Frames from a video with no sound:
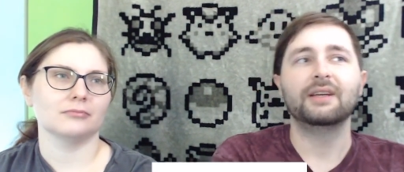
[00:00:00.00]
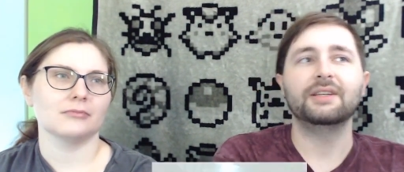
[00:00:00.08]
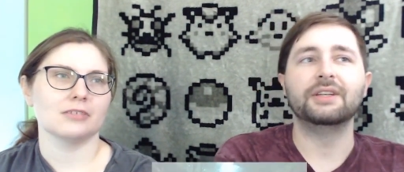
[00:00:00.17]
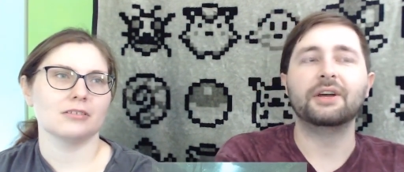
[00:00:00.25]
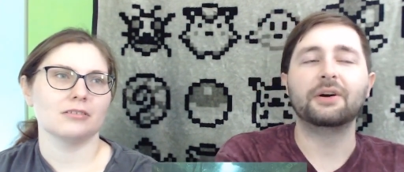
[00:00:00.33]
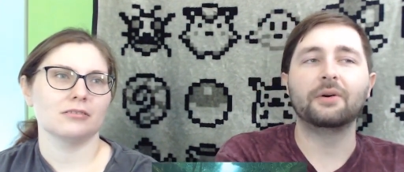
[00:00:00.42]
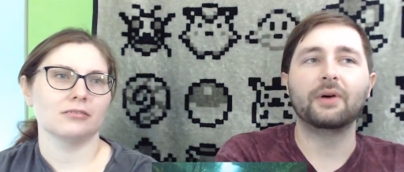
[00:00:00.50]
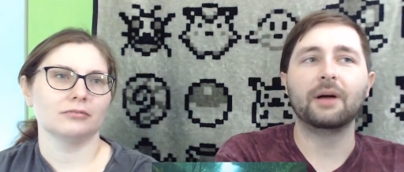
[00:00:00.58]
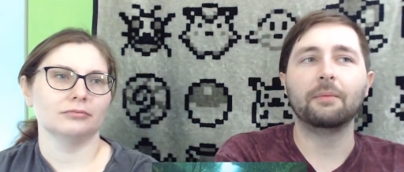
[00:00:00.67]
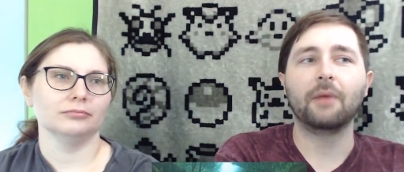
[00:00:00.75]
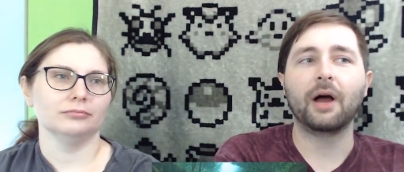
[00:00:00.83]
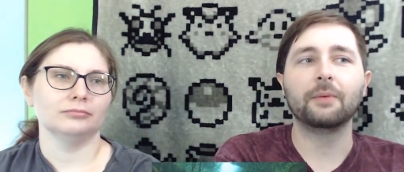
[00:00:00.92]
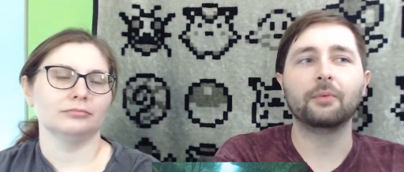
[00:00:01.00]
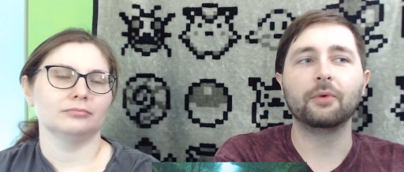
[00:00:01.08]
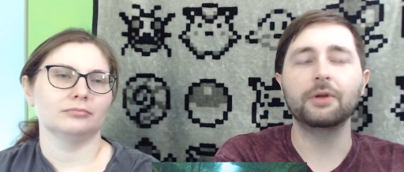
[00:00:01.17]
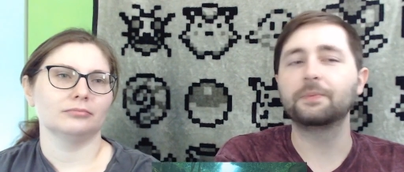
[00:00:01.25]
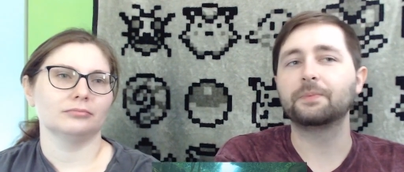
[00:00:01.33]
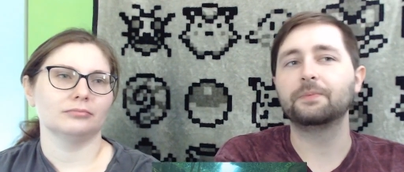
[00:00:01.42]
Speaker 1: You know, I
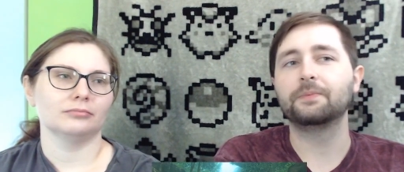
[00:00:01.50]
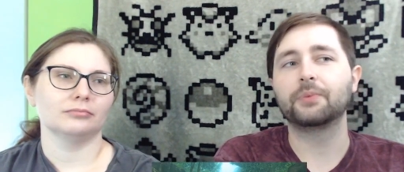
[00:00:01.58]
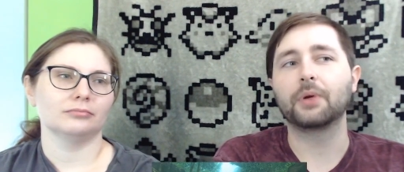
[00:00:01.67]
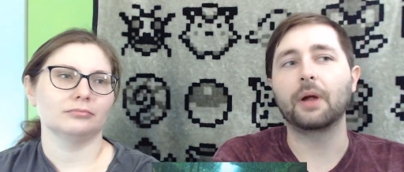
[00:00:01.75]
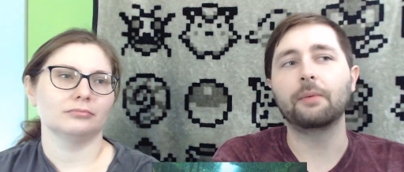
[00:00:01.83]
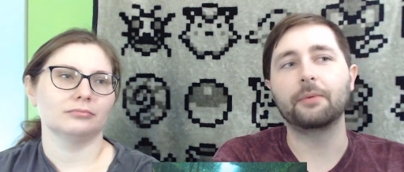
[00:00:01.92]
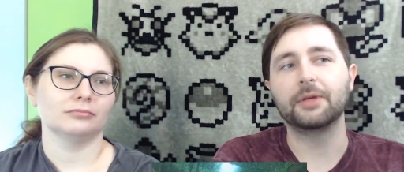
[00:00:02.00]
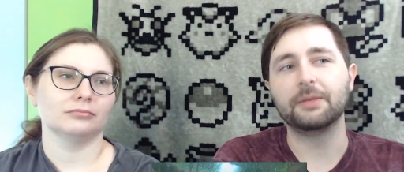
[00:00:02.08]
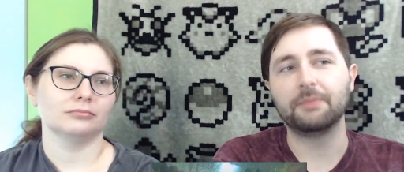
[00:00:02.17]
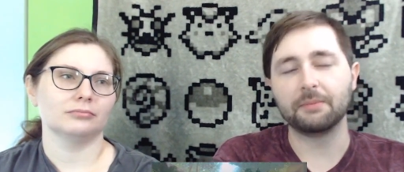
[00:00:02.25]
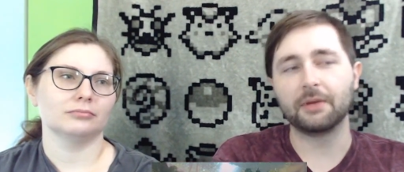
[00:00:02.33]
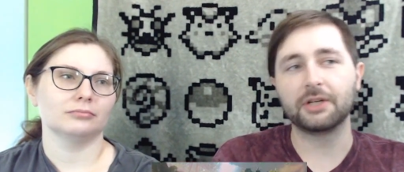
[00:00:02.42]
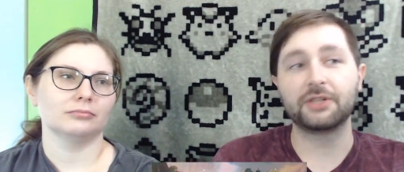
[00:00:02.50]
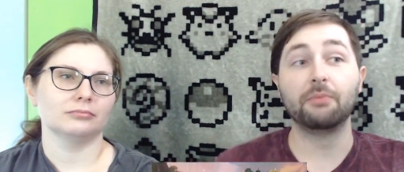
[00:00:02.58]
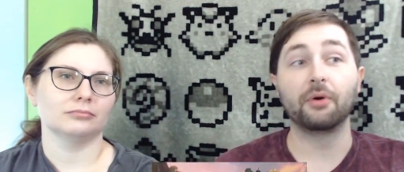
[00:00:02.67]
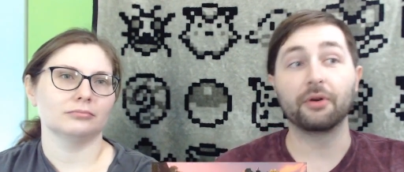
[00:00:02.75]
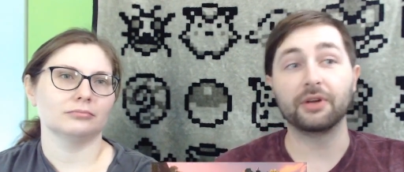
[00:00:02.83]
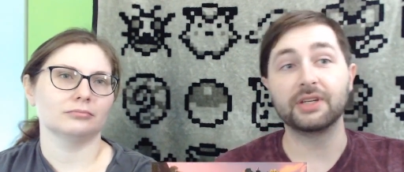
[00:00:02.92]
would probably be much
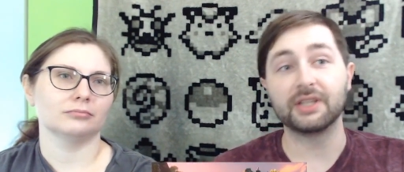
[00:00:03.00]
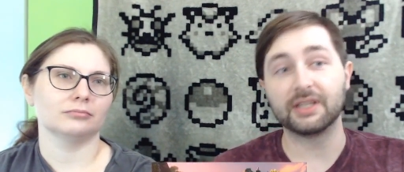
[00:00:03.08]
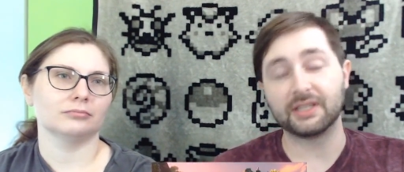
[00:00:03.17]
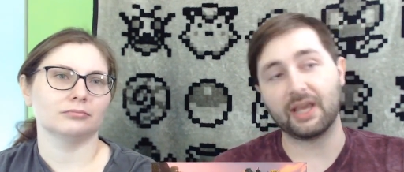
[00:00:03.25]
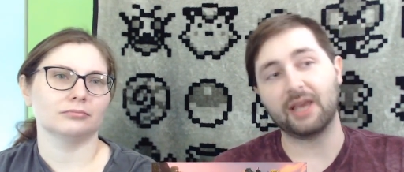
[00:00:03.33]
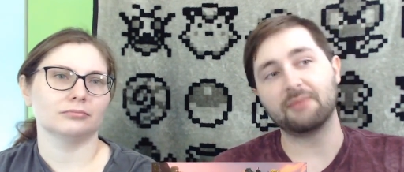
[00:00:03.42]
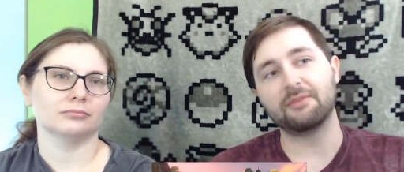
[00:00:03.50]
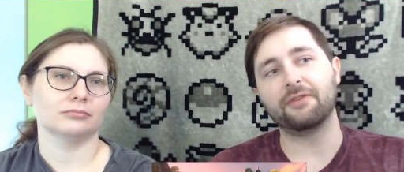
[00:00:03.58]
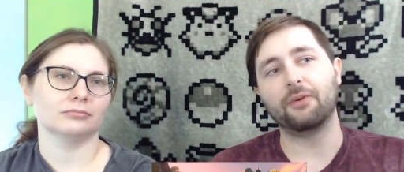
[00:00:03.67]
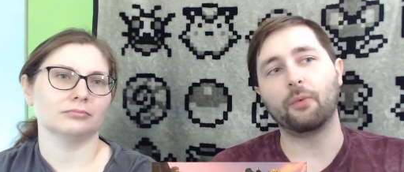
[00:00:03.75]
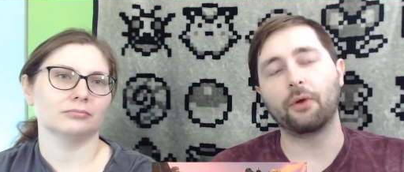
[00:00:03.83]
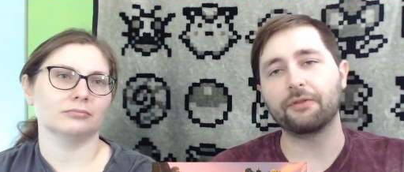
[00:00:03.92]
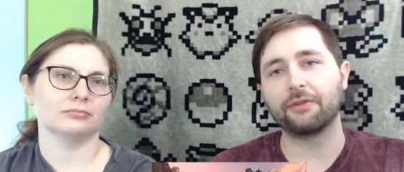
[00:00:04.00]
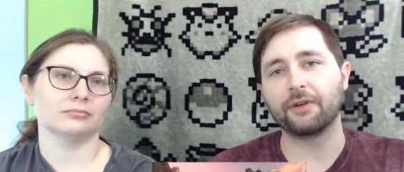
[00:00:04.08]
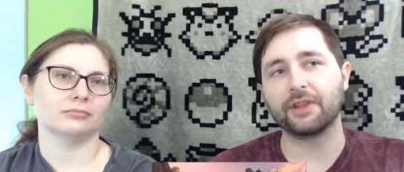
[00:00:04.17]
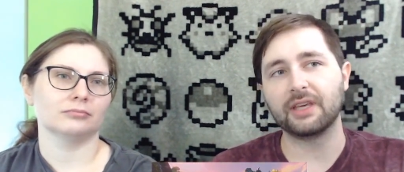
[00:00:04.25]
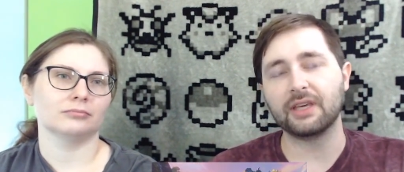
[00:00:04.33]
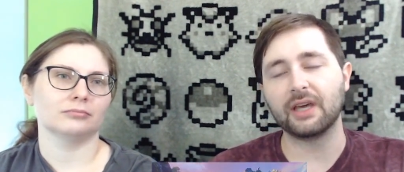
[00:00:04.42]
more into this game if it weren't for
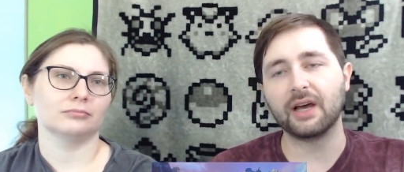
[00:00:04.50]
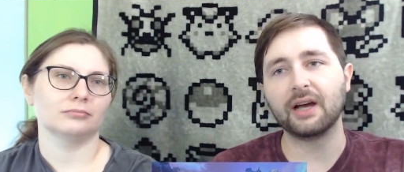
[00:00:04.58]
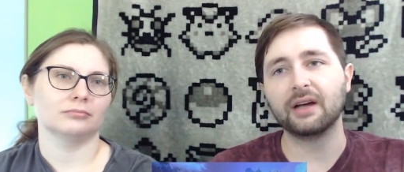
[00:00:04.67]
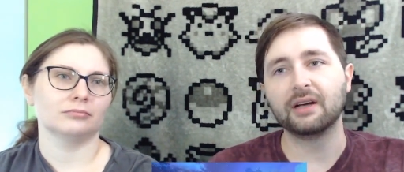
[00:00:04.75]
the,